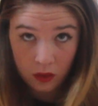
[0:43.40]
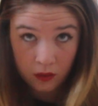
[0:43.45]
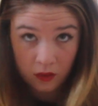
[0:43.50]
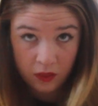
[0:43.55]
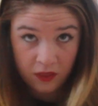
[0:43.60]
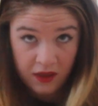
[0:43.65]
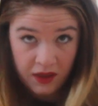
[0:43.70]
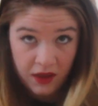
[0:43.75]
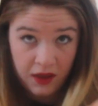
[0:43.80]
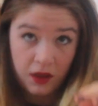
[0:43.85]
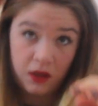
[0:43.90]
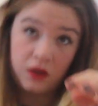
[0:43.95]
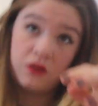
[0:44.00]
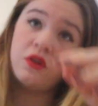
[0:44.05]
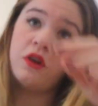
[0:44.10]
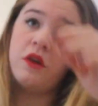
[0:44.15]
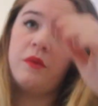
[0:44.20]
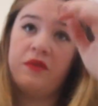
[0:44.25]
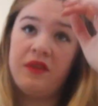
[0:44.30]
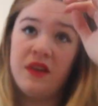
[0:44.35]
the
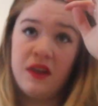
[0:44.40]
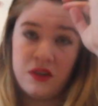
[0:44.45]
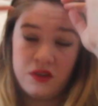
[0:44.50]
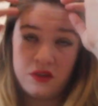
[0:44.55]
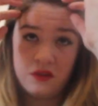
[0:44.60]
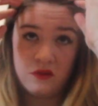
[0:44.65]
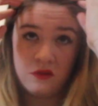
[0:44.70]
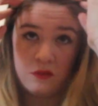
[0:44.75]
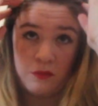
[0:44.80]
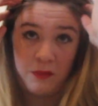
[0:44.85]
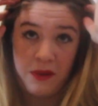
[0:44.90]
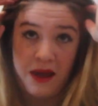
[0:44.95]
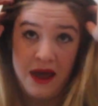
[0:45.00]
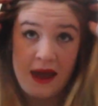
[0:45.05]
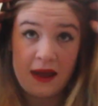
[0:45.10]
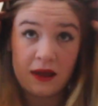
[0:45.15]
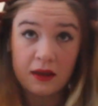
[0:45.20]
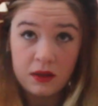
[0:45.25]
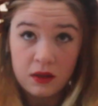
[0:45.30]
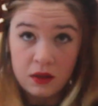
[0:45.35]
top sections
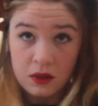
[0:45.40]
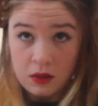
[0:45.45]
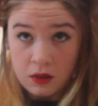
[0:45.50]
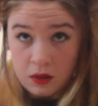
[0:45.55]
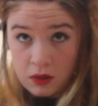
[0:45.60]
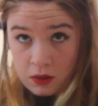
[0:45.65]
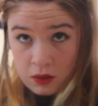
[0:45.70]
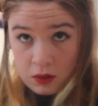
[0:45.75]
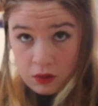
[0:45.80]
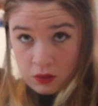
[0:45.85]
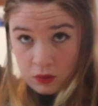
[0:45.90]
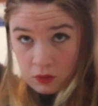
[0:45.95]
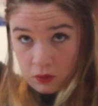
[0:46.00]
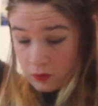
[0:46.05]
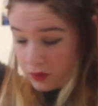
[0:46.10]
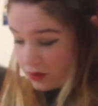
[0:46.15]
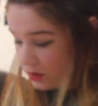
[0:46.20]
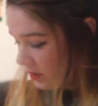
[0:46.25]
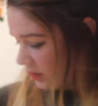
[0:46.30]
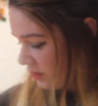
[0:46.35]
back,
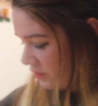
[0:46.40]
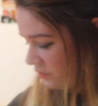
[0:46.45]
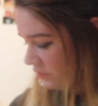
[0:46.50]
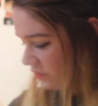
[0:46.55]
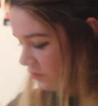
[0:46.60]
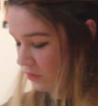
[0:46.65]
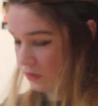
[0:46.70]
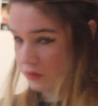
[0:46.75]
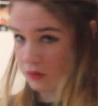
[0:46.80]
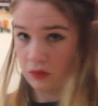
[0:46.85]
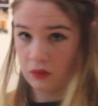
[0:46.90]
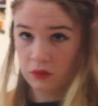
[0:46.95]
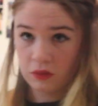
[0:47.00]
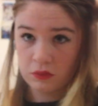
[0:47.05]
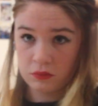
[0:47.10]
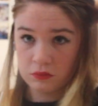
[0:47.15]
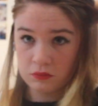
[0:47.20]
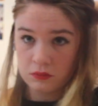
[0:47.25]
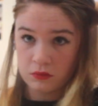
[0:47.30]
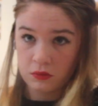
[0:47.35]
we're going to
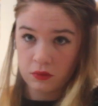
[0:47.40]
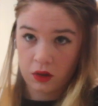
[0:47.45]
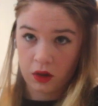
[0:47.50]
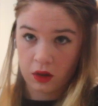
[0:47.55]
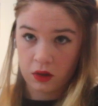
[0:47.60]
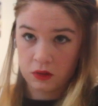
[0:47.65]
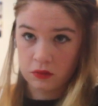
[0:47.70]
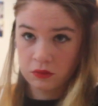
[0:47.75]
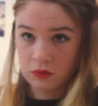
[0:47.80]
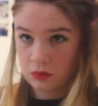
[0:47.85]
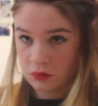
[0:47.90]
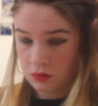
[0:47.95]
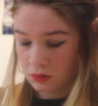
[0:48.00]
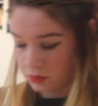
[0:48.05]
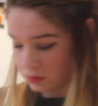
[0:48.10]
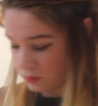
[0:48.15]
curl